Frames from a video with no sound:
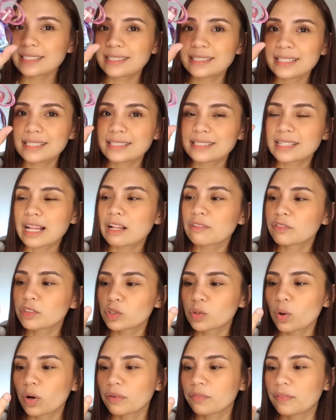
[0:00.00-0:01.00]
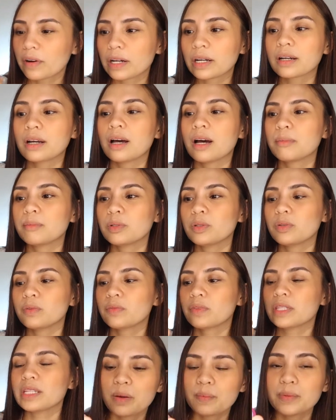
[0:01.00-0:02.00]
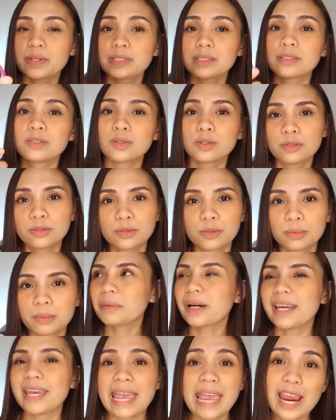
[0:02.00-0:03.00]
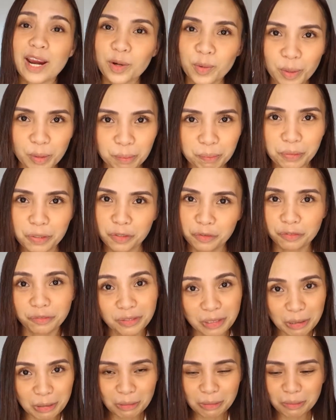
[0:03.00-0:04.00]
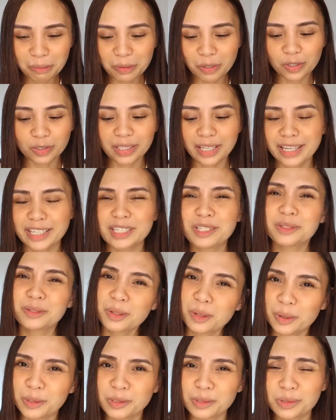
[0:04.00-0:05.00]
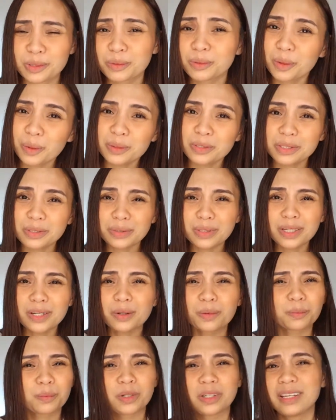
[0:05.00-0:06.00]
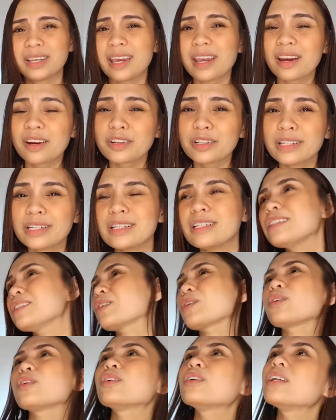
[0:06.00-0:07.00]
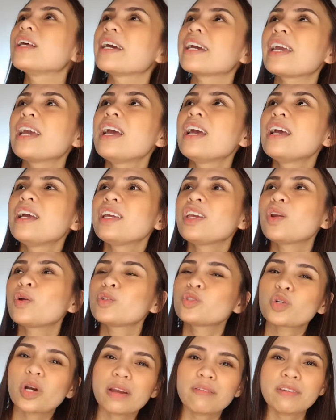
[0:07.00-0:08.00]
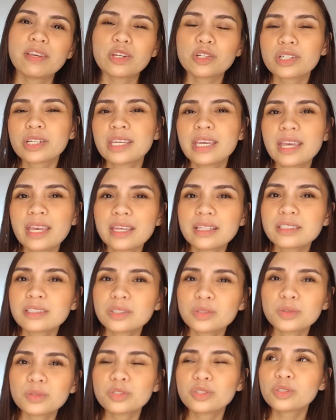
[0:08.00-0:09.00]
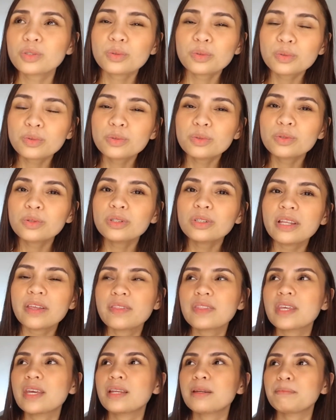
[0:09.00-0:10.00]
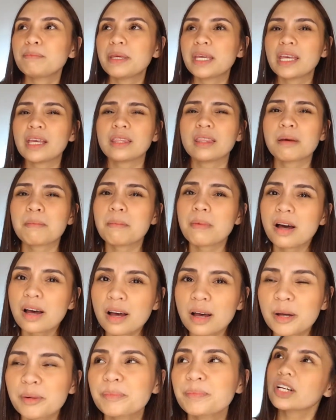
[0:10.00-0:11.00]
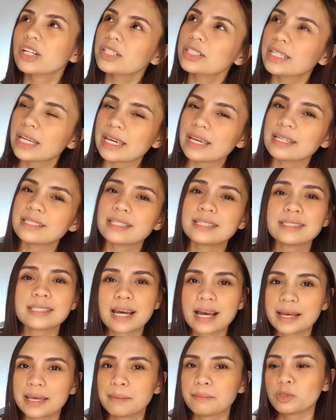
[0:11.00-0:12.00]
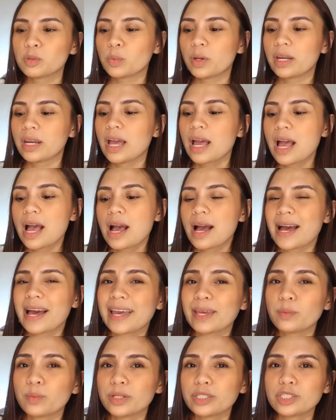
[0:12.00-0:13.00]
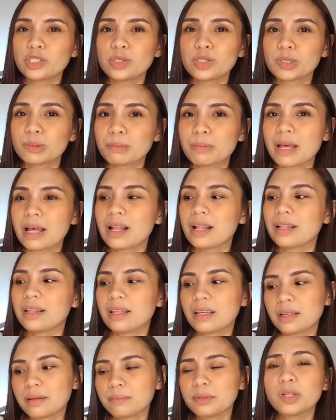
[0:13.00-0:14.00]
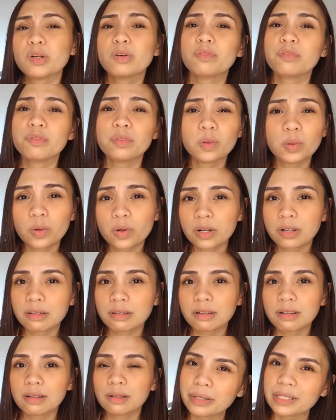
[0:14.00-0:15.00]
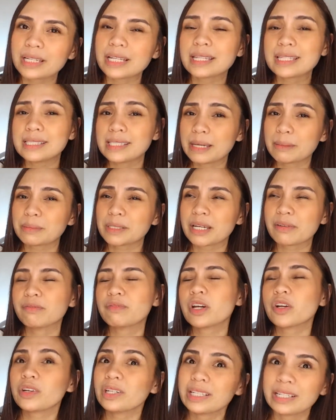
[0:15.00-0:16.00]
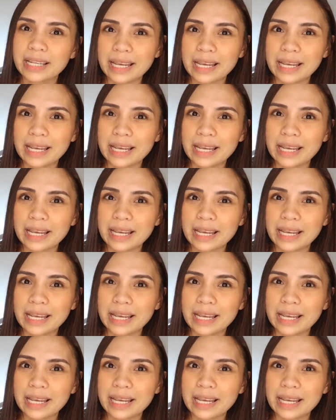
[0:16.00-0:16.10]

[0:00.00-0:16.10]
is this Salvatore Ferragamo. This is also my errand perfume, or like, you know, going to the grocery or running errands, or like, you know, driving your kid to school and then picking them up. There are days and times when I want to smell, you know, floral, but at the same time, very